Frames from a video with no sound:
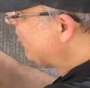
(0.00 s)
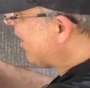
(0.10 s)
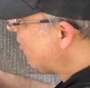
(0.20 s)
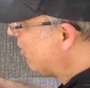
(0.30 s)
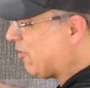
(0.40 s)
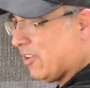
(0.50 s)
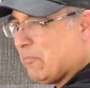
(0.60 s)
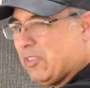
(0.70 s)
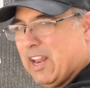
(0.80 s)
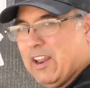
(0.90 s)
salvage
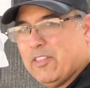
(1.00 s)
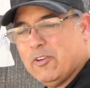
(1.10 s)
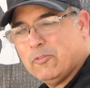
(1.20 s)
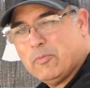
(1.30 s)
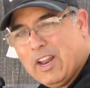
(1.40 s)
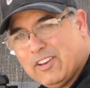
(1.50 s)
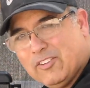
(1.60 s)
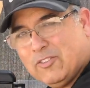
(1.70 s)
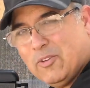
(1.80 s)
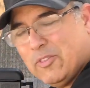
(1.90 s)
something out of those, but I
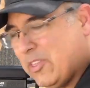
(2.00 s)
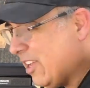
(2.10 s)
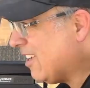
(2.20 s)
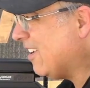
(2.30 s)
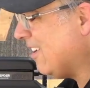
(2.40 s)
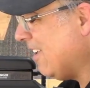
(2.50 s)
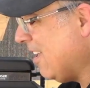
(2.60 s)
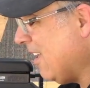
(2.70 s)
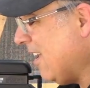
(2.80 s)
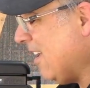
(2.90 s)
just don't think,
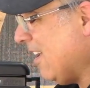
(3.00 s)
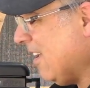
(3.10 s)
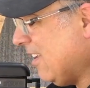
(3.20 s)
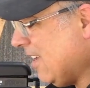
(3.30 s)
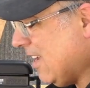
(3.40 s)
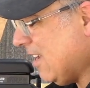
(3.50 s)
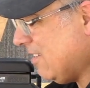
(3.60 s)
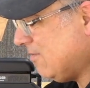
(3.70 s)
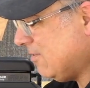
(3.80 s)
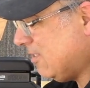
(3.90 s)

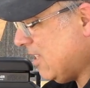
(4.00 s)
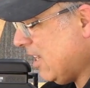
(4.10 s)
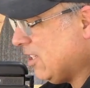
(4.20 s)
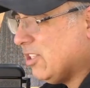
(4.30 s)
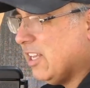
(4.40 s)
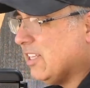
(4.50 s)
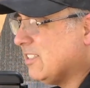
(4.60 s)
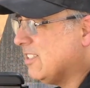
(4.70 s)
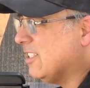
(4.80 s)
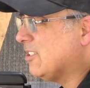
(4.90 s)
yeah, the H and
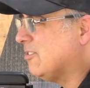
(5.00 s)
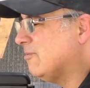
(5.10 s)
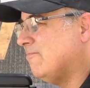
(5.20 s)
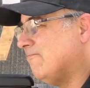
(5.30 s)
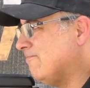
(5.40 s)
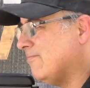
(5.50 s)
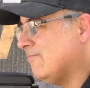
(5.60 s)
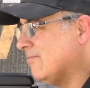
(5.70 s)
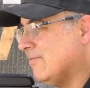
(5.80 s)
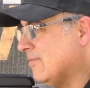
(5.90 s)
N's in this
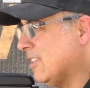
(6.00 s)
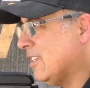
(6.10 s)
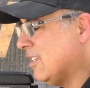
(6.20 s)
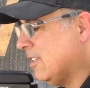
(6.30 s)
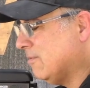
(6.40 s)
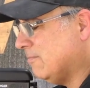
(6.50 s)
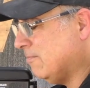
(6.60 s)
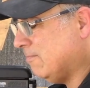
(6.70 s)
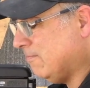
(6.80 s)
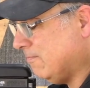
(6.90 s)
Mm
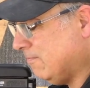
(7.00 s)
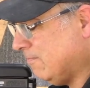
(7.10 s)
-mm.